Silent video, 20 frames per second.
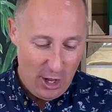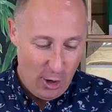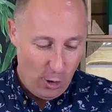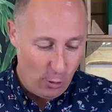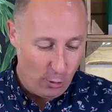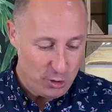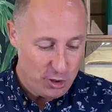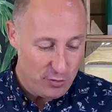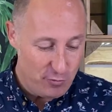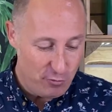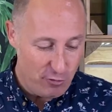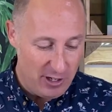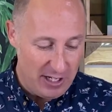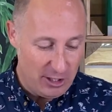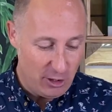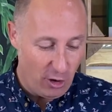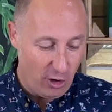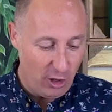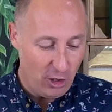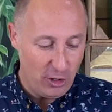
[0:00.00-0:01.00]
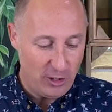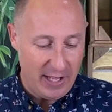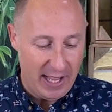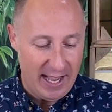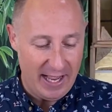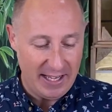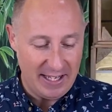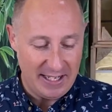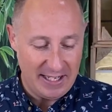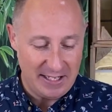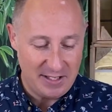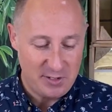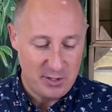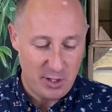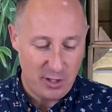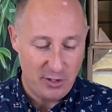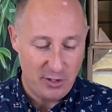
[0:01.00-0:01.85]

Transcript: All you've really got to look at is the